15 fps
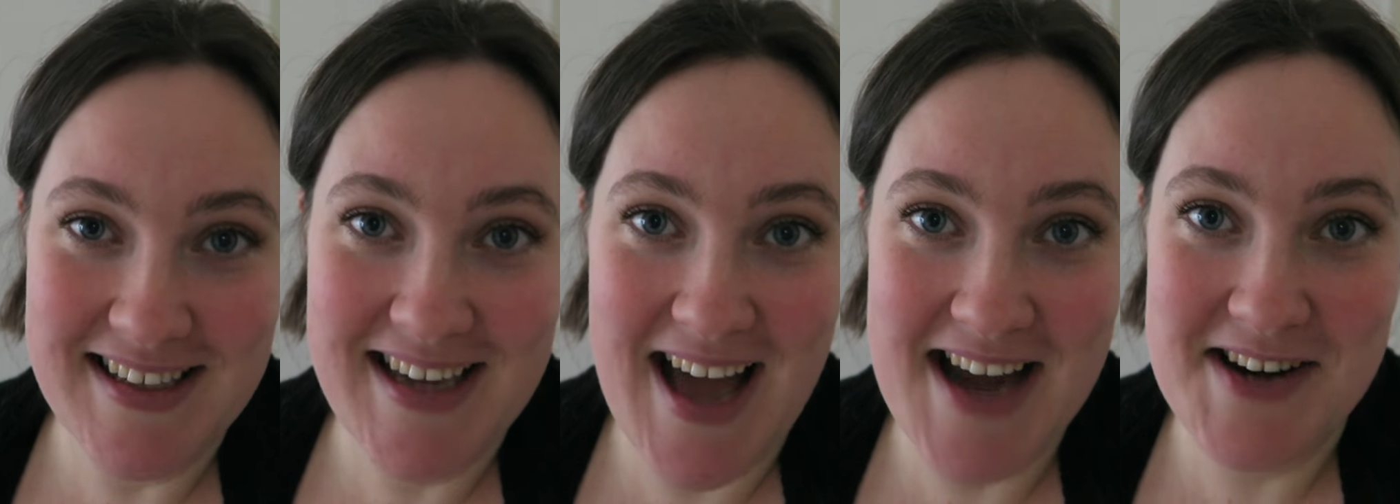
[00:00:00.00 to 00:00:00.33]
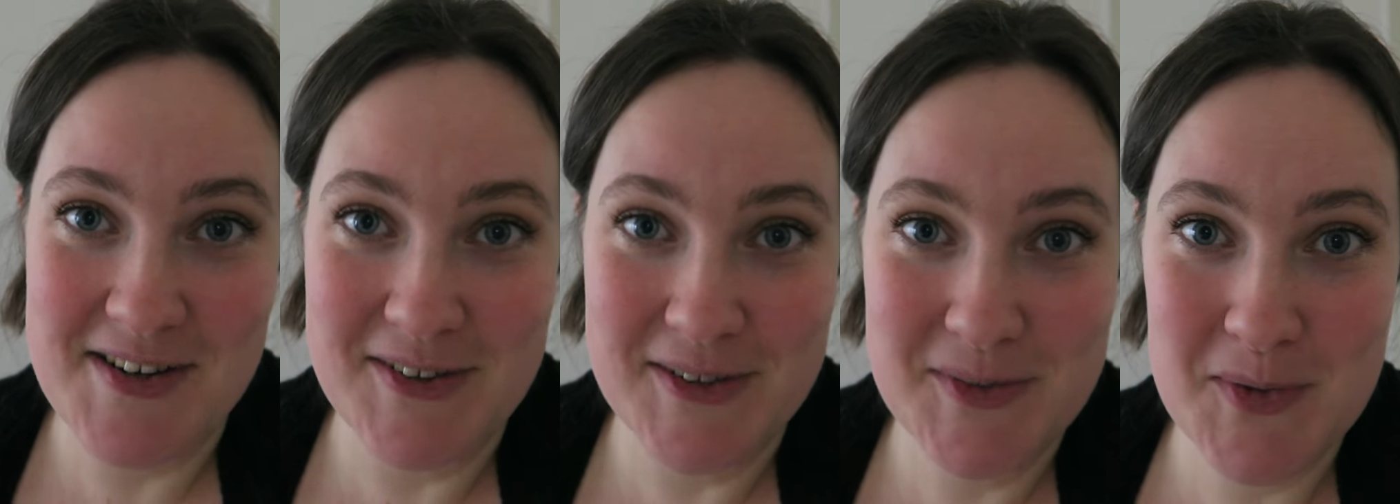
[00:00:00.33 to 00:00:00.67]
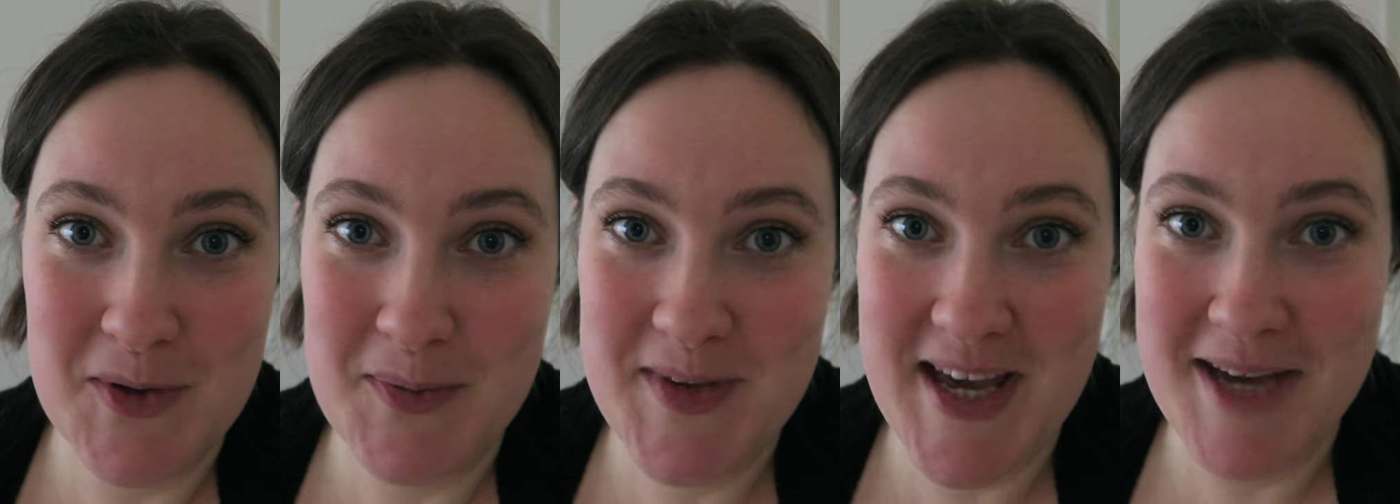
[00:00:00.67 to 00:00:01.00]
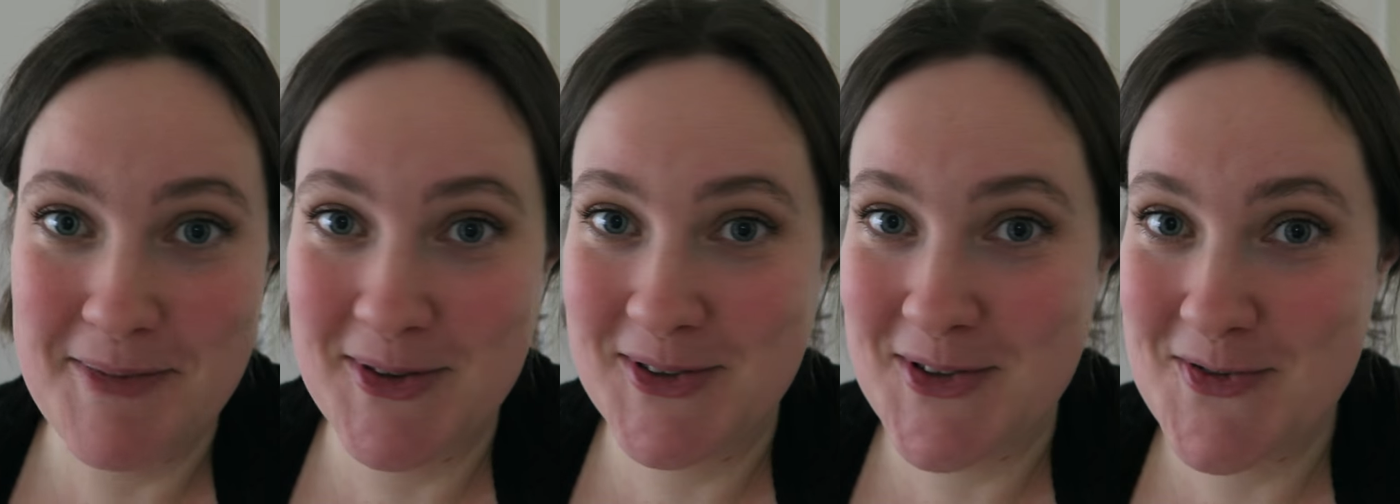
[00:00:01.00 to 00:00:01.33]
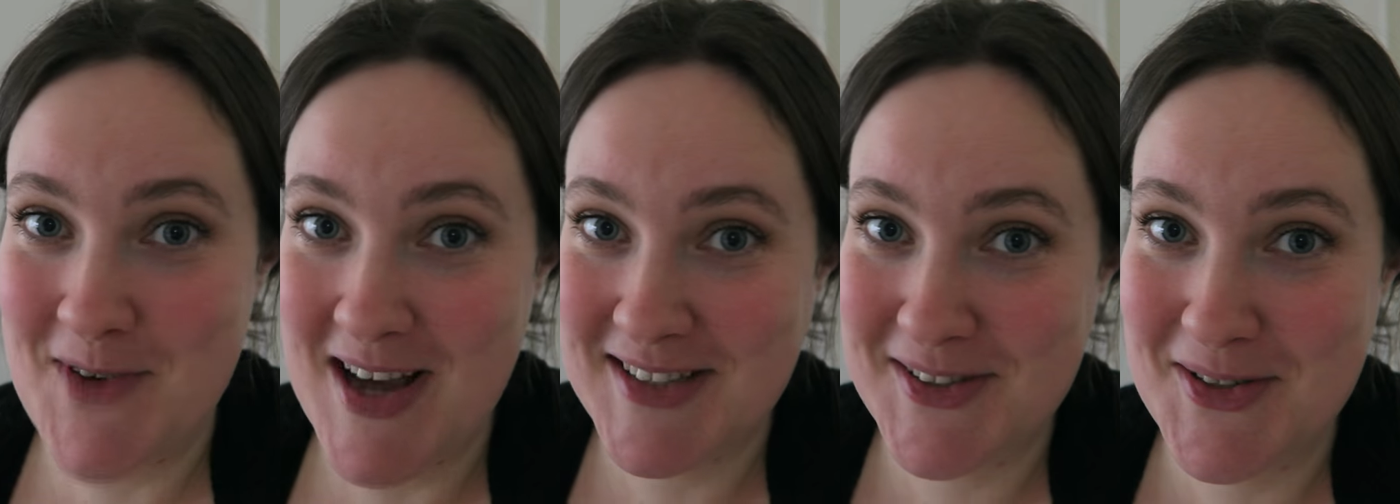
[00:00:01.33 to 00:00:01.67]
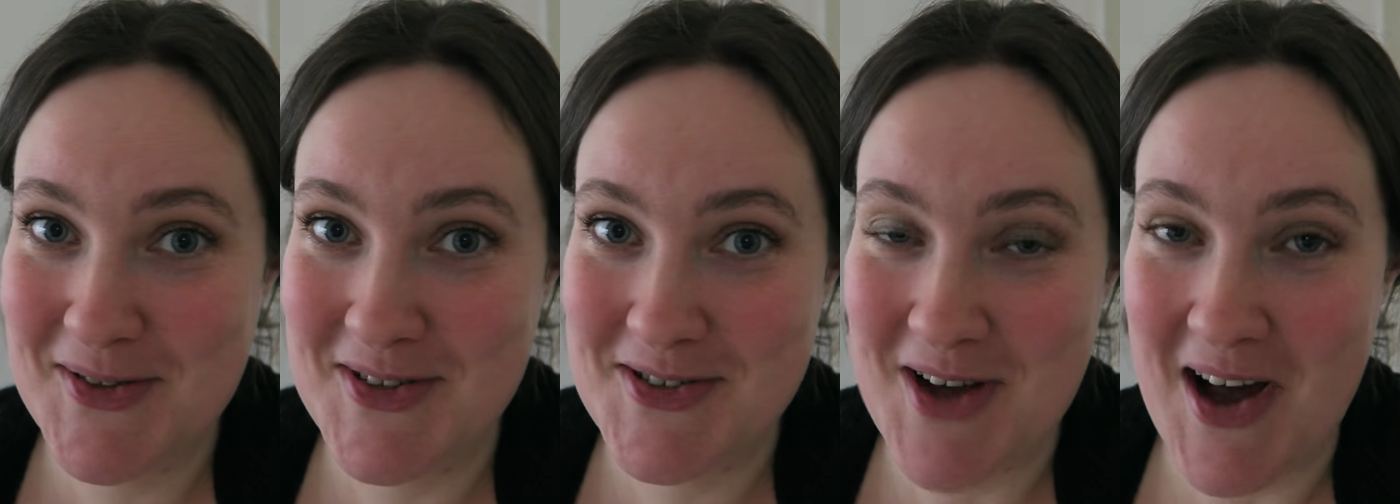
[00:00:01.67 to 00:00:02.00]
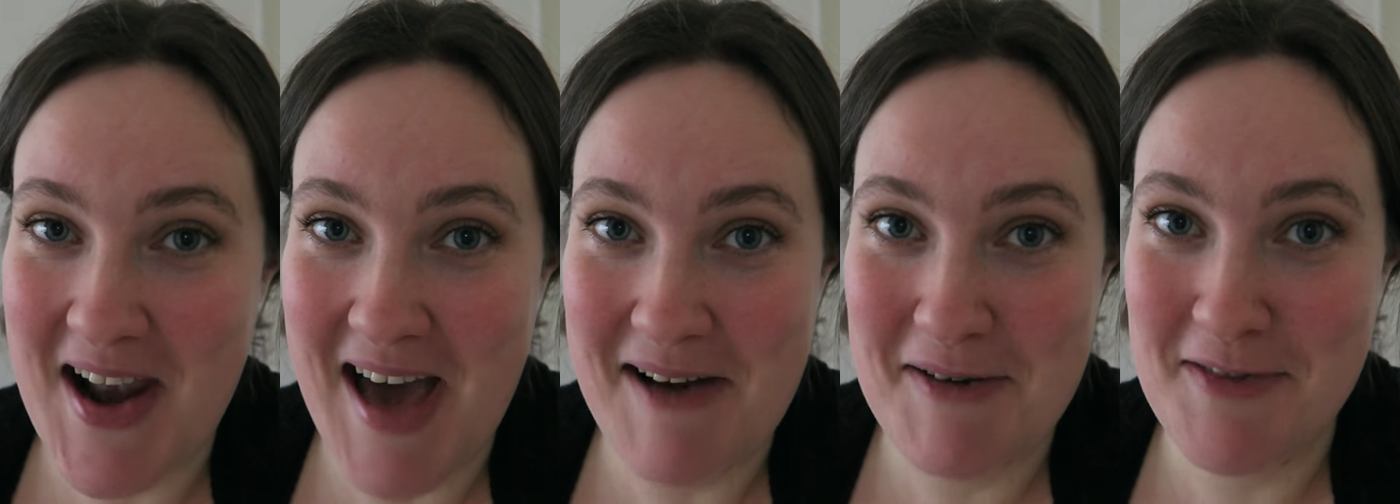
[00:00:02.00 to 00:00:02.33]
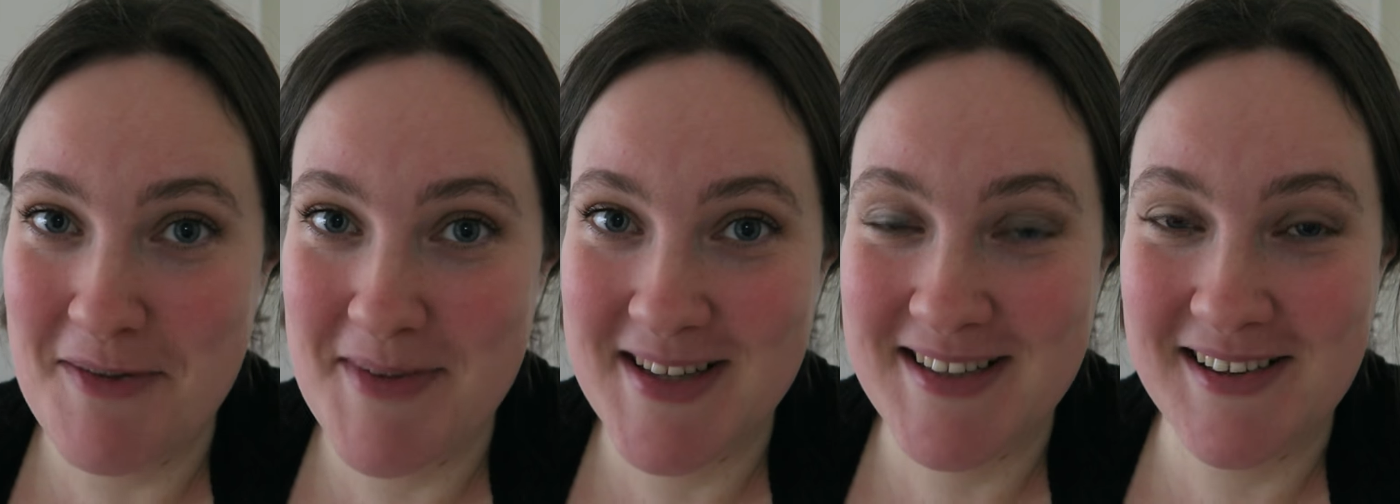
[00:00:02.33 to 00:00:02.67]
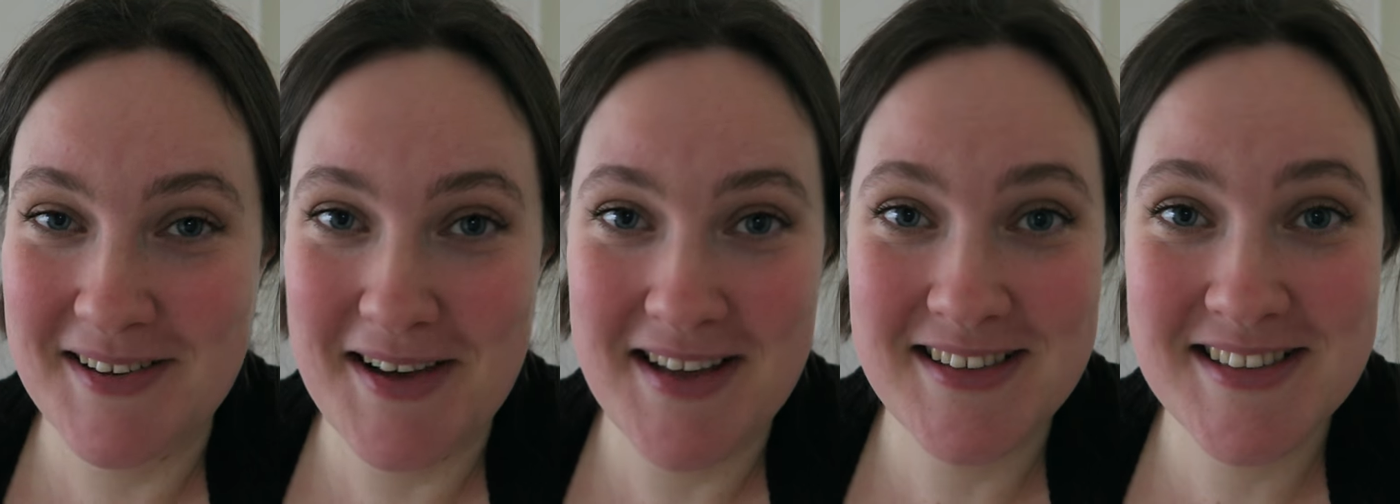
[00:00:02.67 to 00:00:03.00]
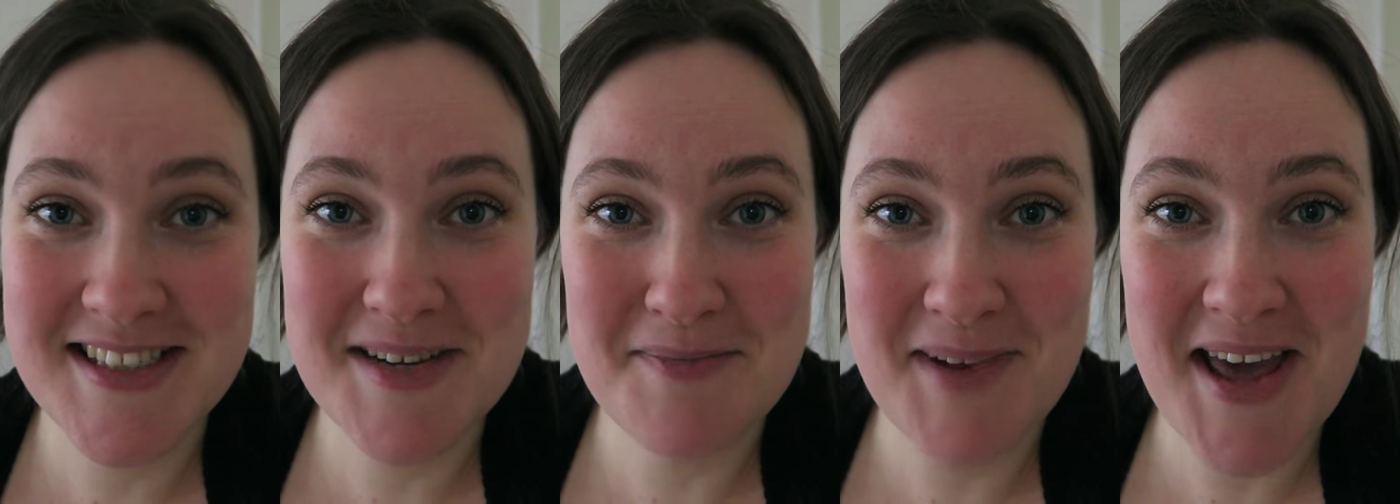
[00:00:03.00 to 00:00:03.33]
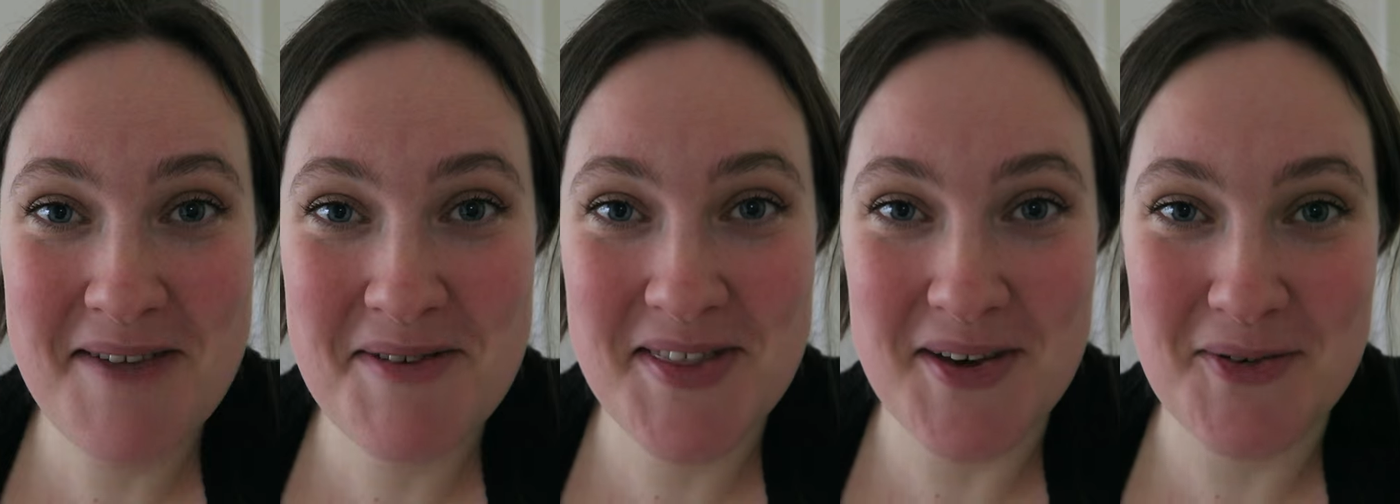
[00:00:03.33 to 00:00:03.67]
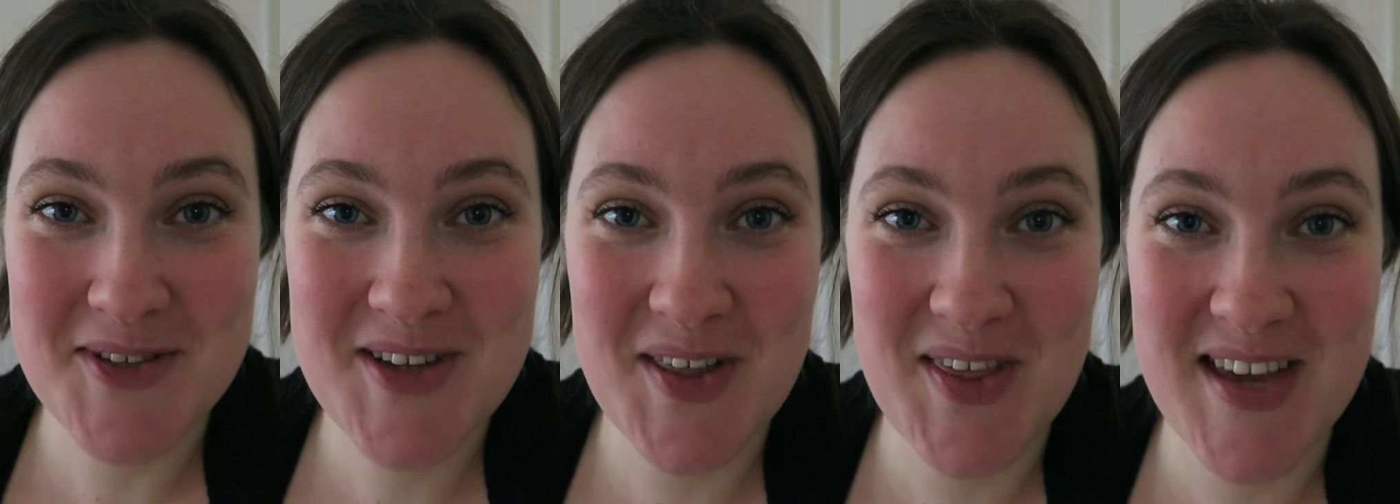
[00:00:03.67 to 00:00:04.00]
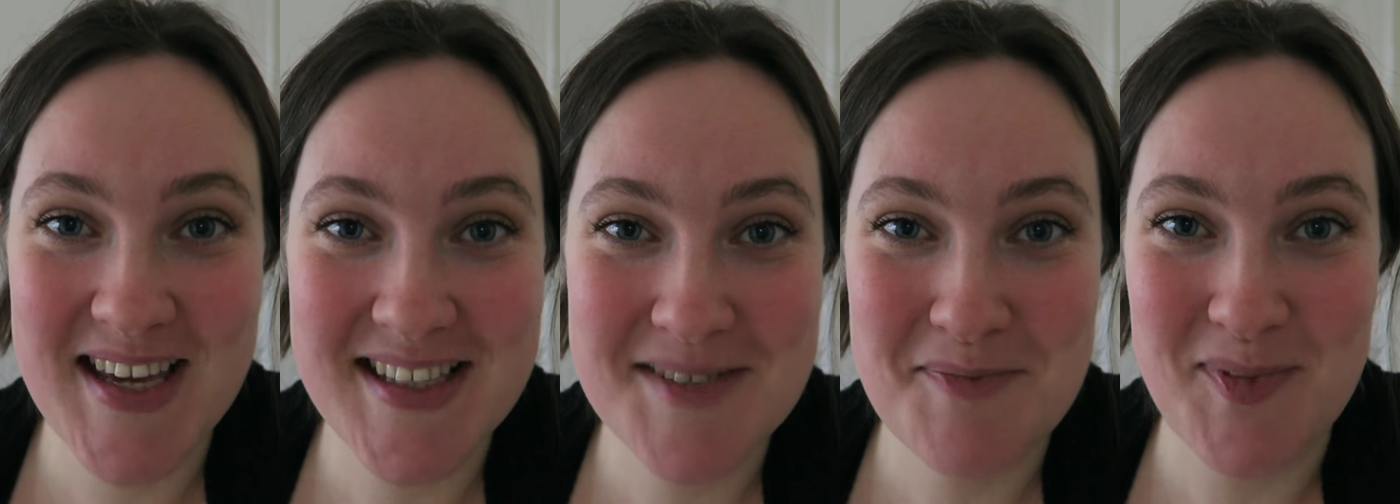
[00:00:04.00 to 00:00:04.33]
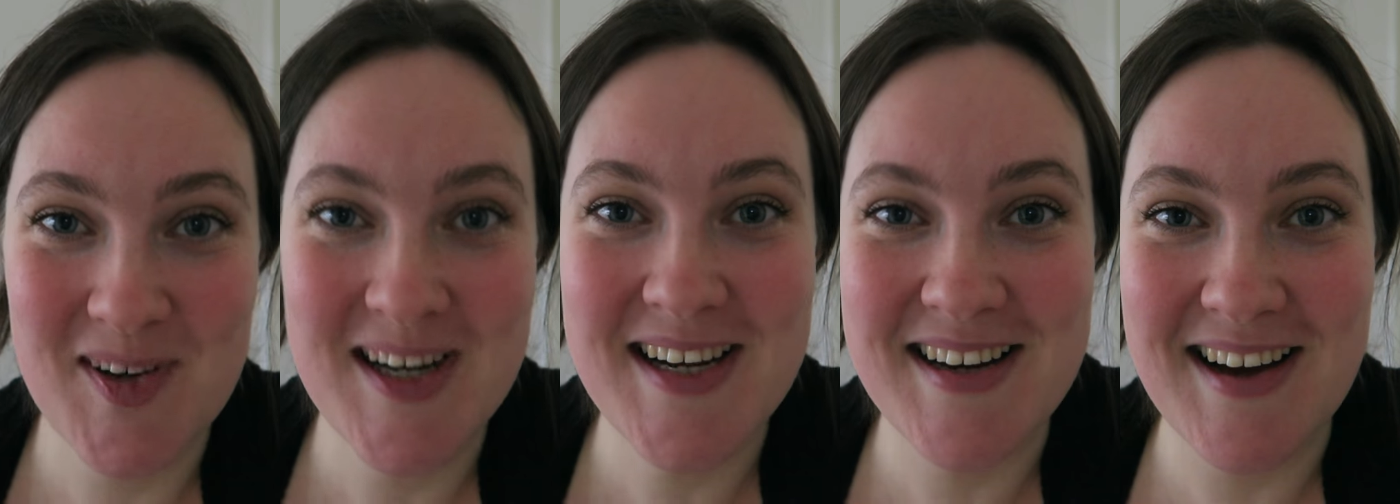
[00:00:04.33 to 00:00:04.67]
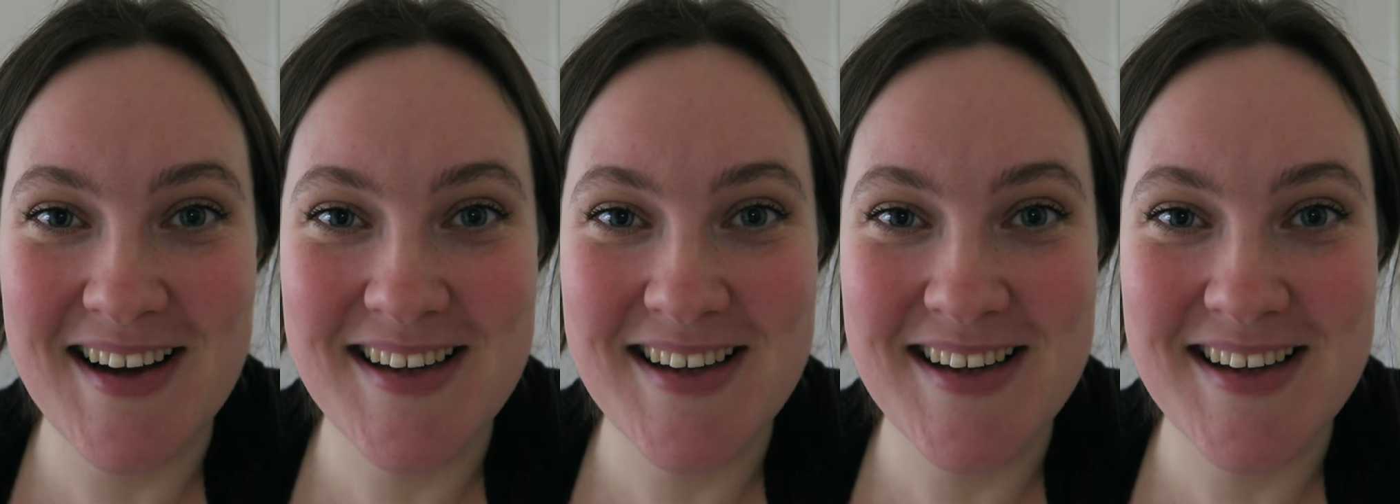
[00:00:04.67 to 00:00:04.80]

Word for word: and the candles, we'll be able to rescue the doll out of the middle and she can play with her, which I think is a brilliant